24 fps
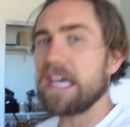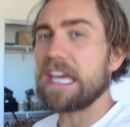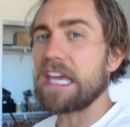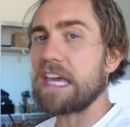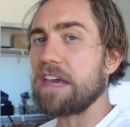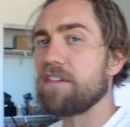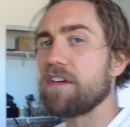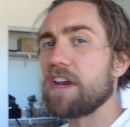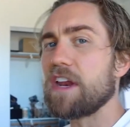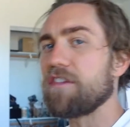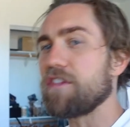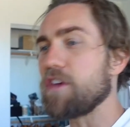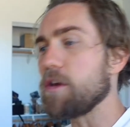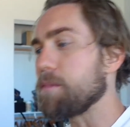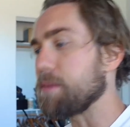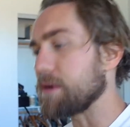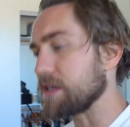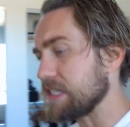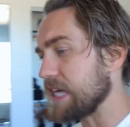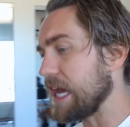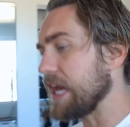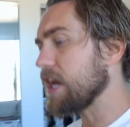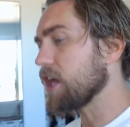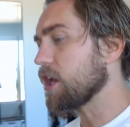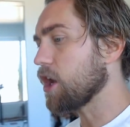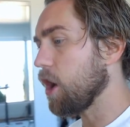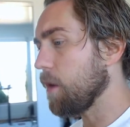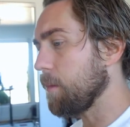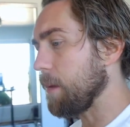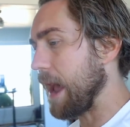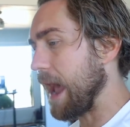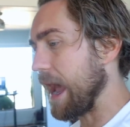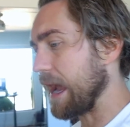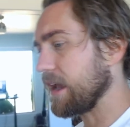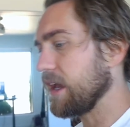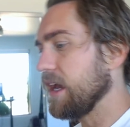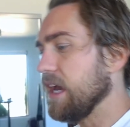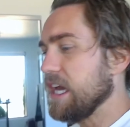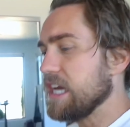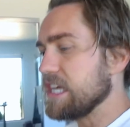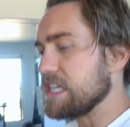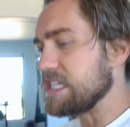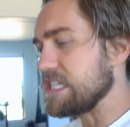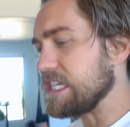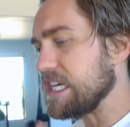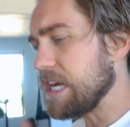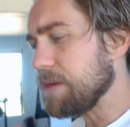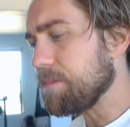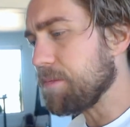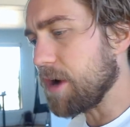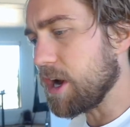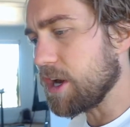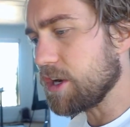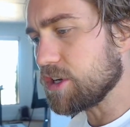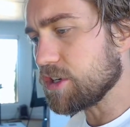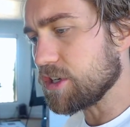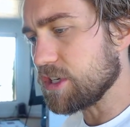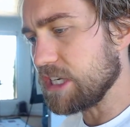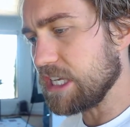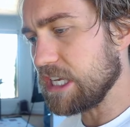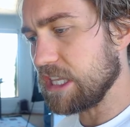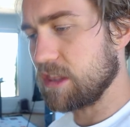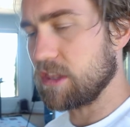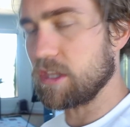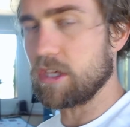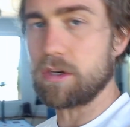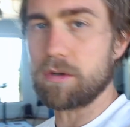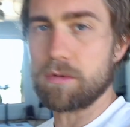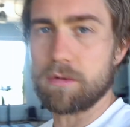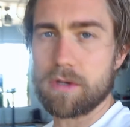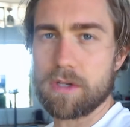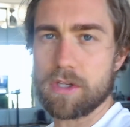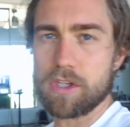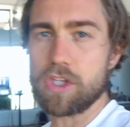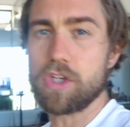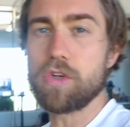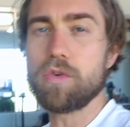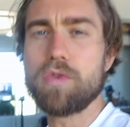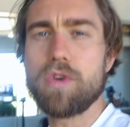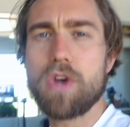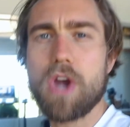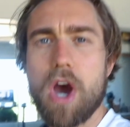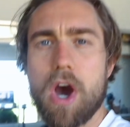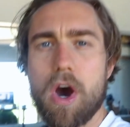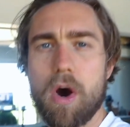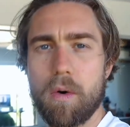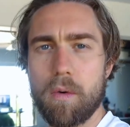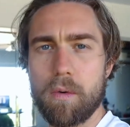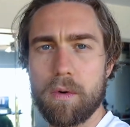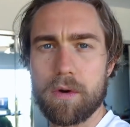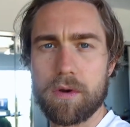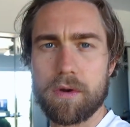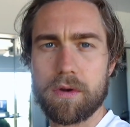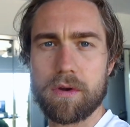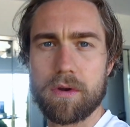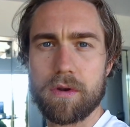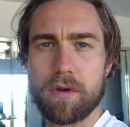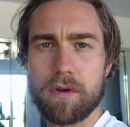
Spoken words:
Even if you pretend to go back, deep underneath you, you know